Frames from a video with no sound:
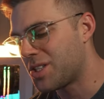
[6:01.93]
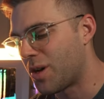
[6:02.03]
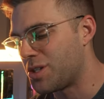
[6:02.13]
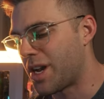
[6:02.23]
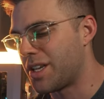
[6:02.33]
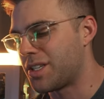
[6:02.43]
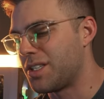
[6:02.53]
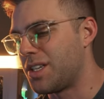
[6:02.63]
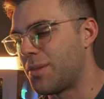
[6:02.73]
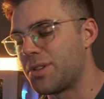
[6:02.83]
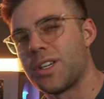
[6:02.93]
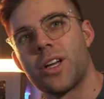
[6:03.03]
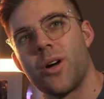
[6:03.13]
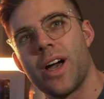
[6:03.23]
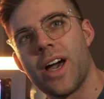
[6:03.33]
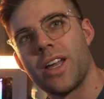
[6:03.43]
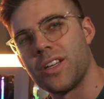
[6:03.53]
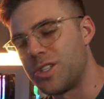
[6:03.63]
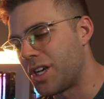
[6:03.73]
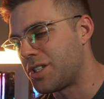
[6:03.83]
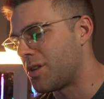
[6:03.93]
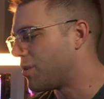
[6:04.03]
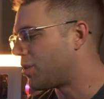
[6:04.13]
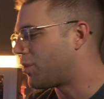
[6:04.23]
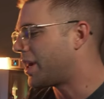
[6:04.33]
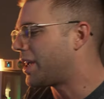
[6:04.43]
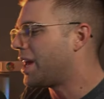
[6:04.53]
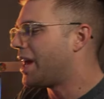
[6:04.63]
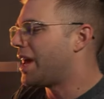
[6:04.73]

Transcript: So as you guys can see, I'm just gonna go ahead and adjust it real quick.